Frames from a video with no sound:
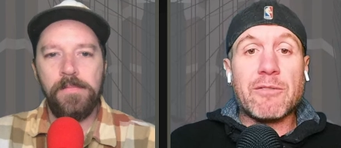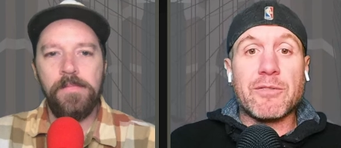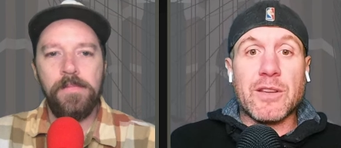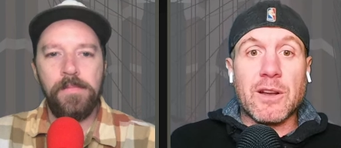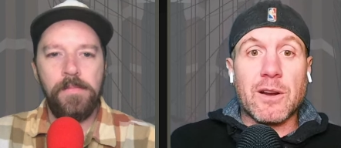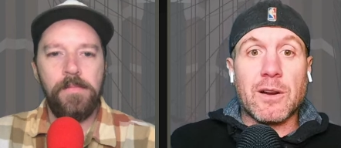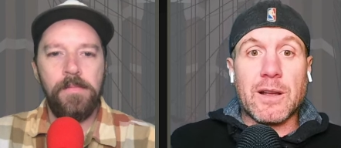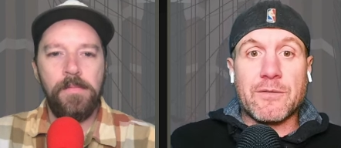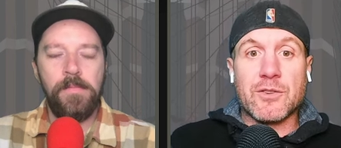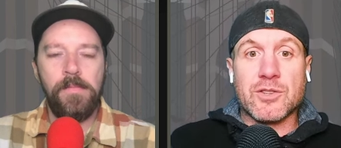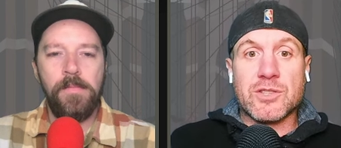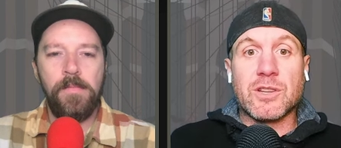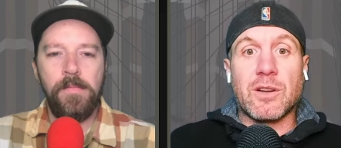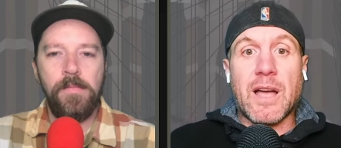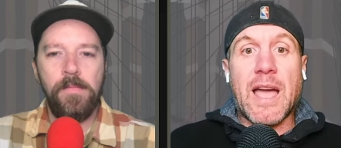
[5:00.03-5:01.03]
Speaker 1: here if you're
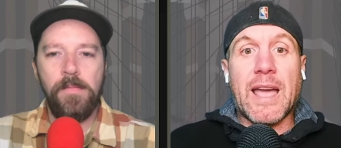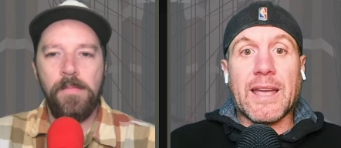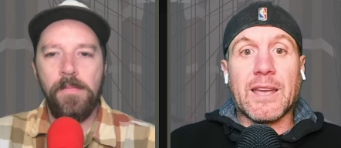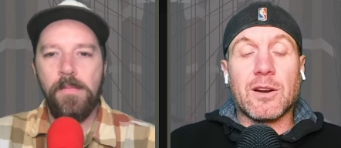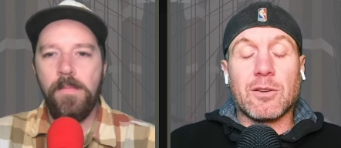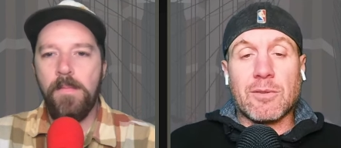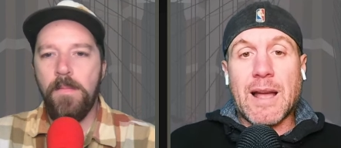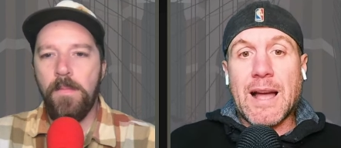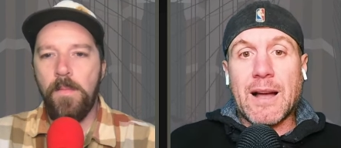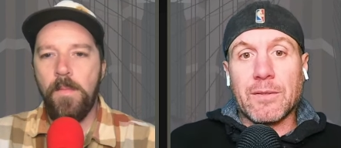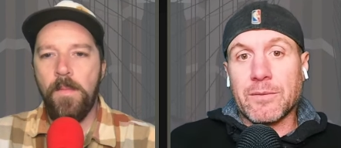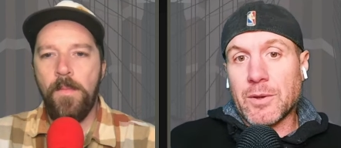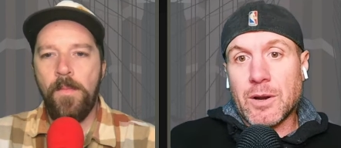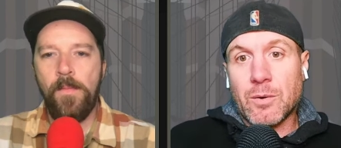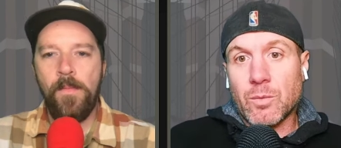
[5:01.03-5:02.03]
still hanging around
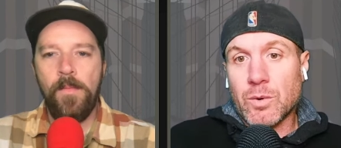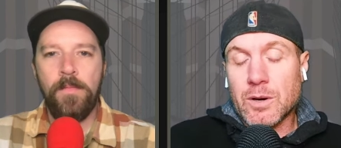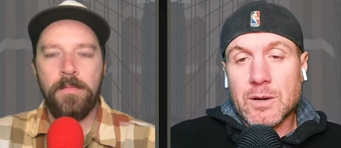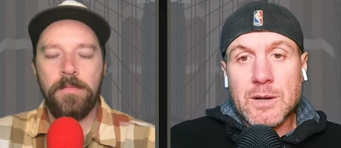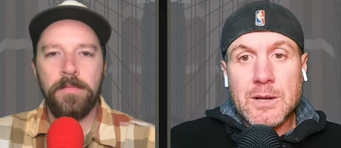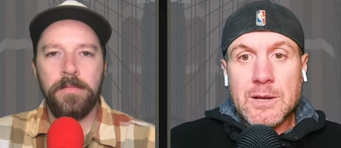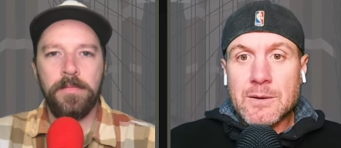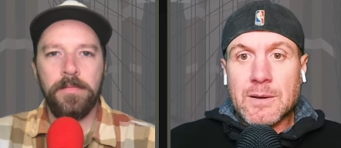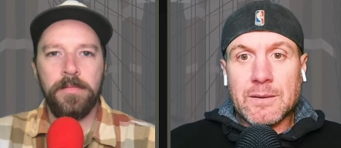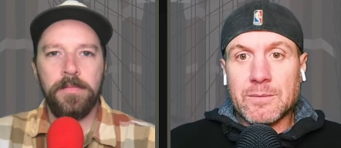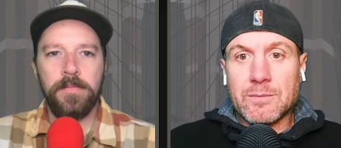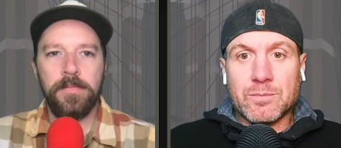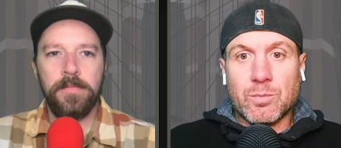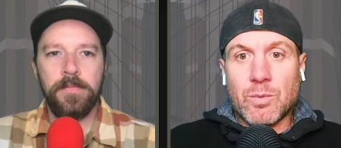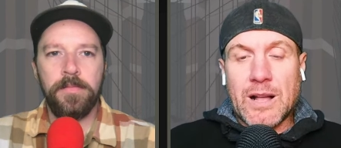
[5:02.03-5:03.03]
you know we're
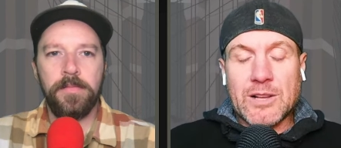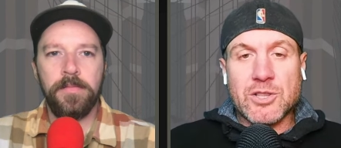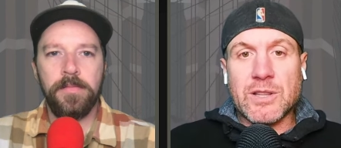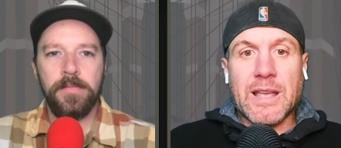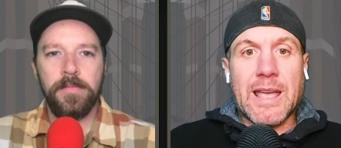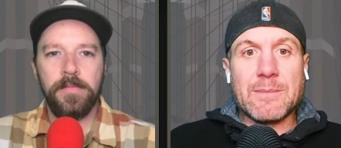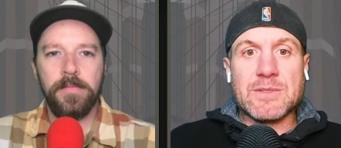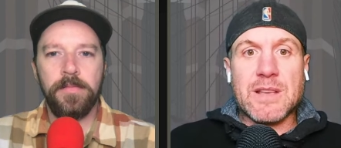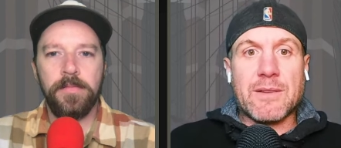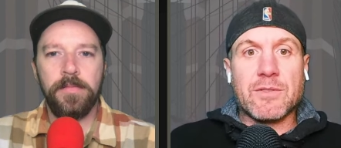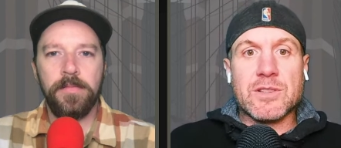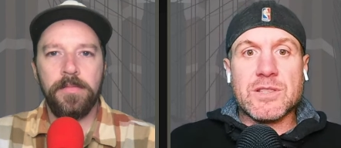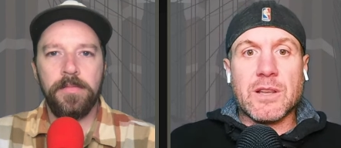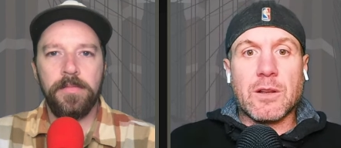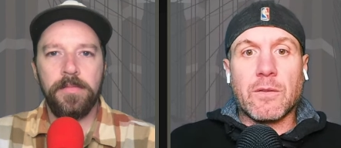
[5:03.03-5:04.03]
watching the games
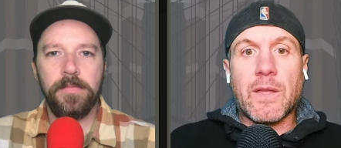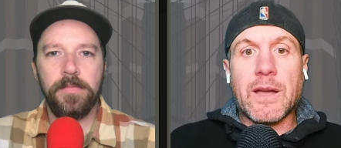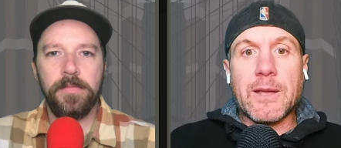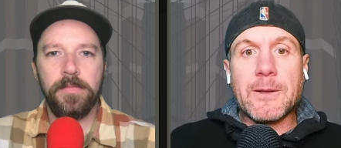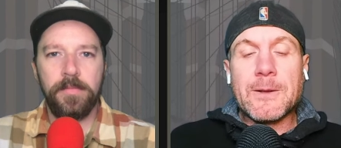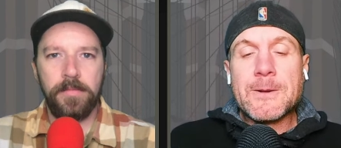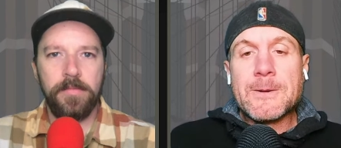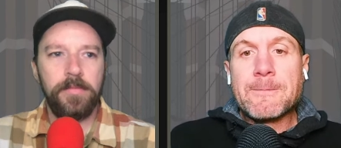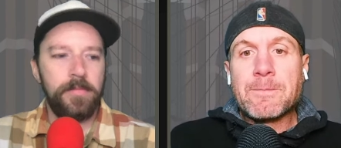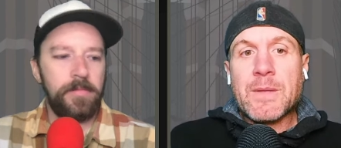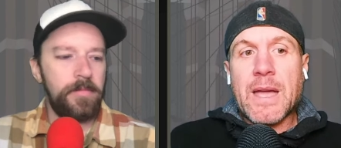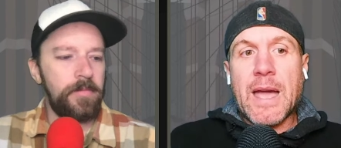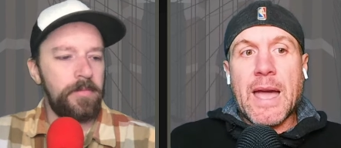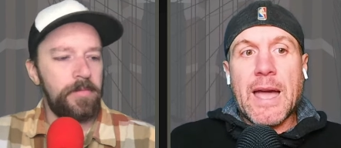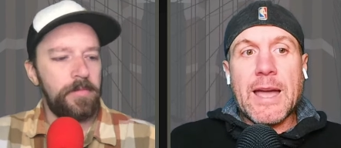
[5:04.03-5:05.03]
every single night
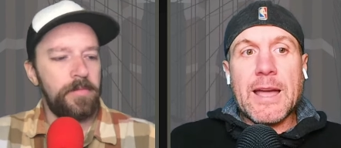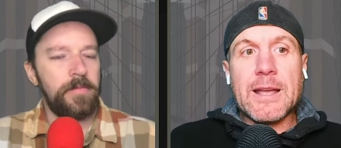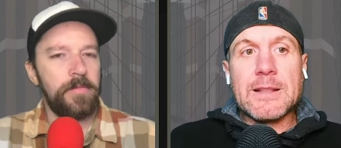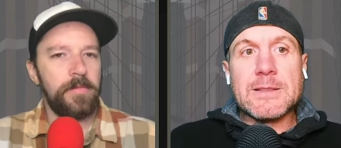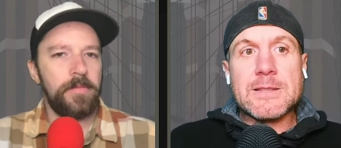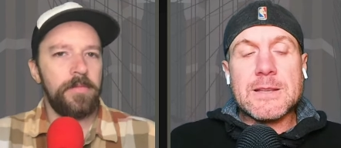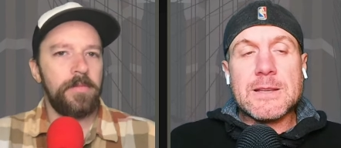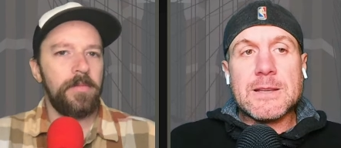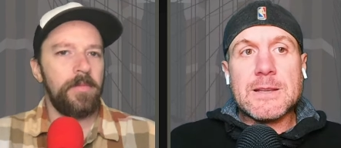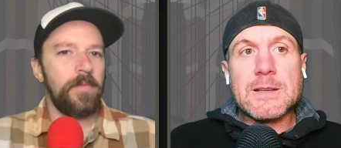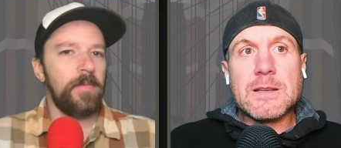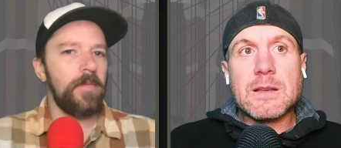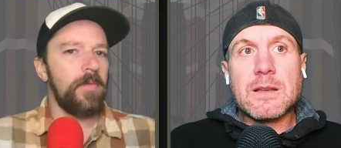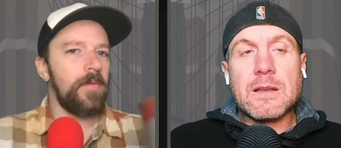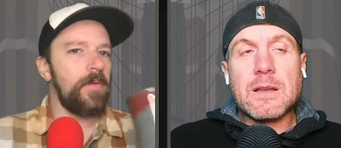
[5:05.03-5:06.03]
and
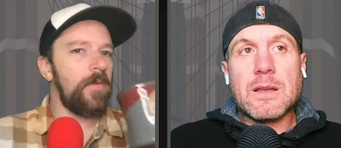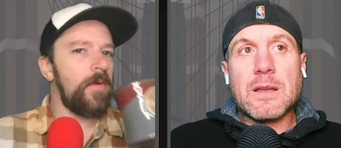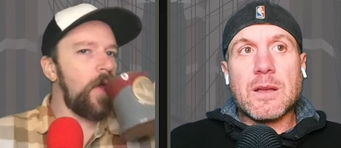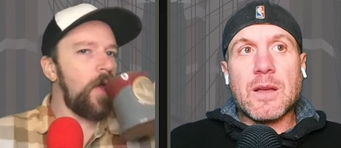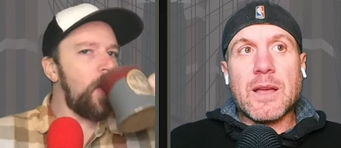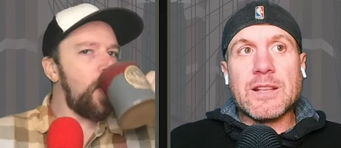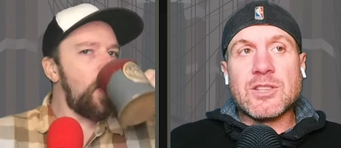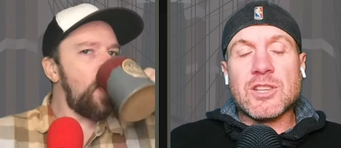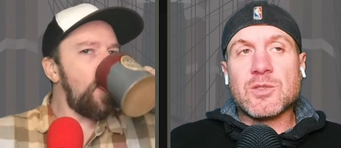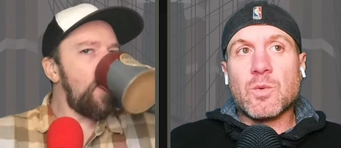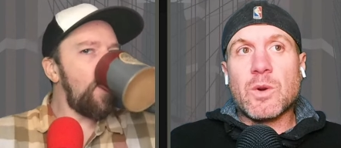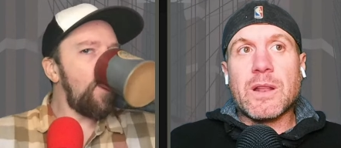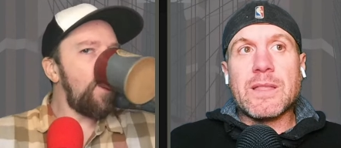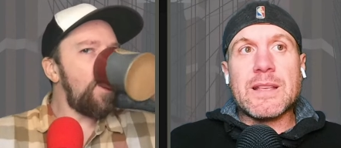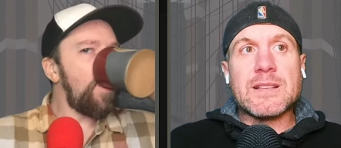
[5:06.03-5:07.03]
it's just
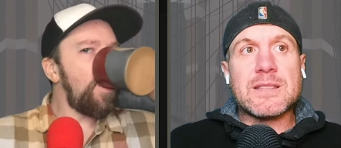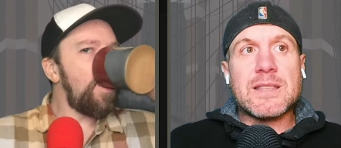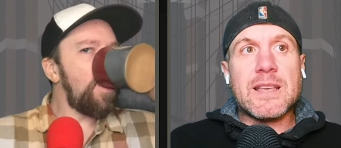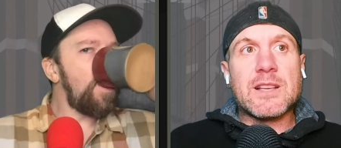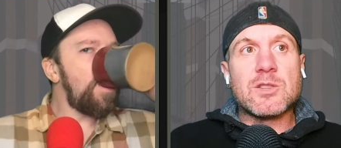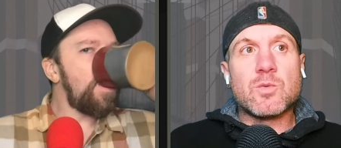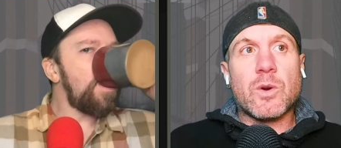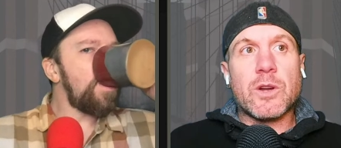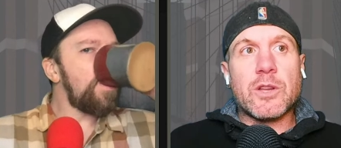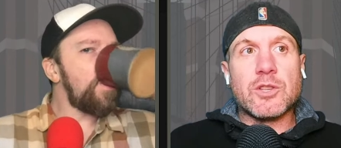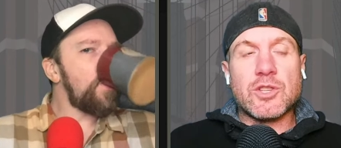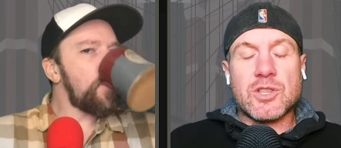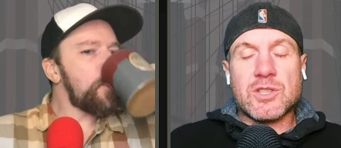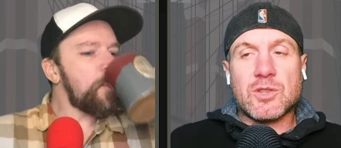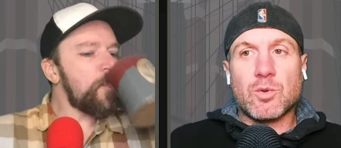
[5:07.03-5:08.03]
one of these things where you
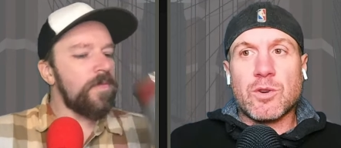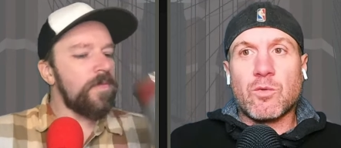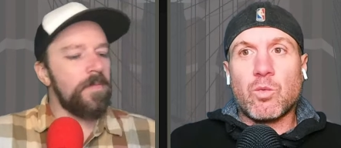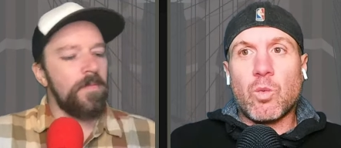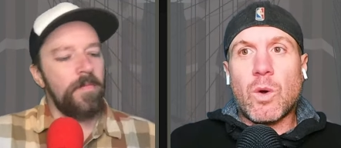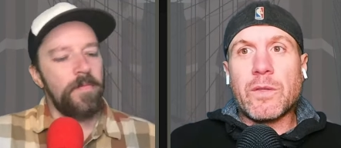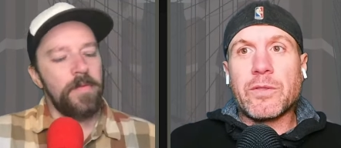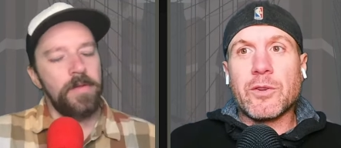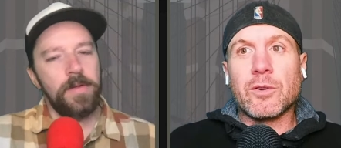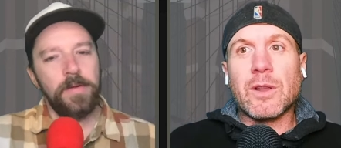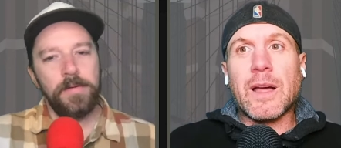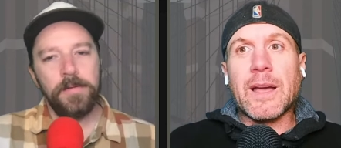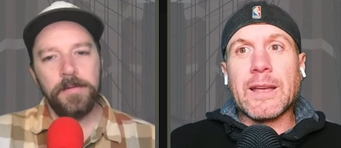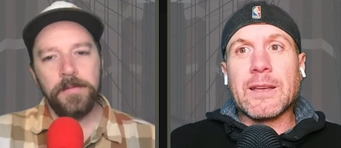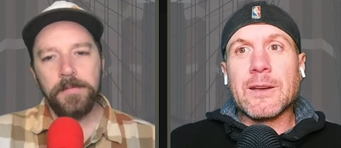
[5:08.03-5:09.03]
just sort of wonder
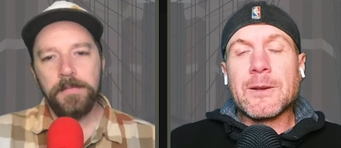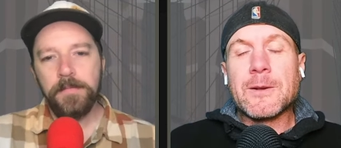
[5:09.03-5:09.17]
like